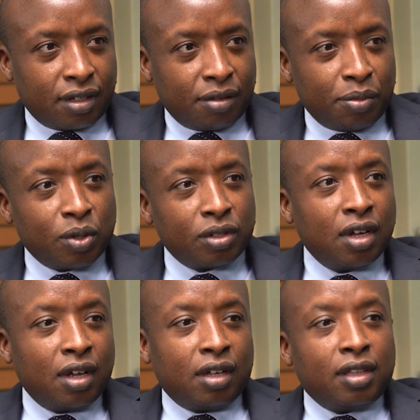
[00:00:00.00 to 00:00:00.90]
Because
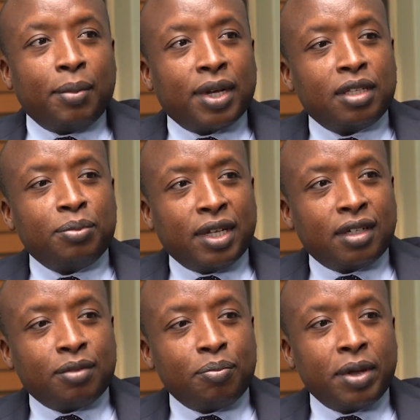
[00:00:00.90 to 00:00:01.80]
the
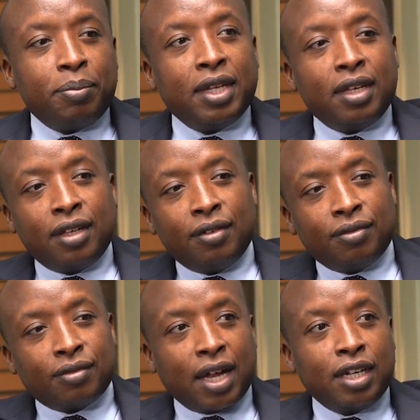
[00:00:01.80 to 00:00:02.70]
management may
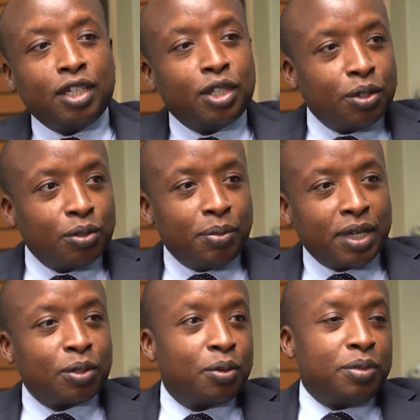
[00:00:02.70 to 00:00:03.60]
believe an issue, but
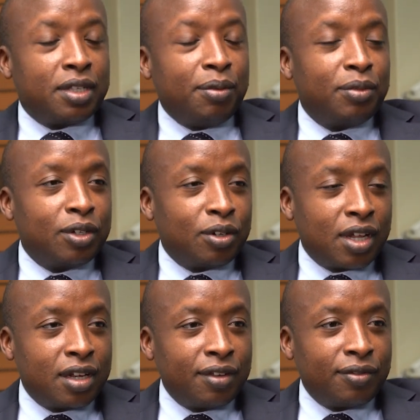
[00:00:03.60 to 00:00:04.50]
it could be something totally
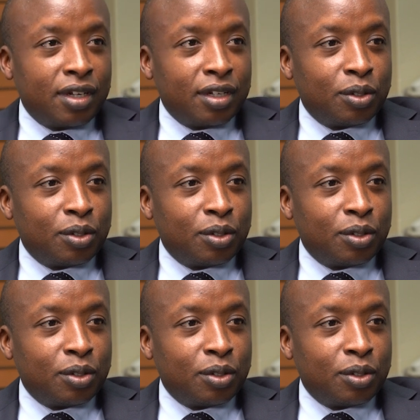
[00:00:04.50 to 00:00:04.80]
different.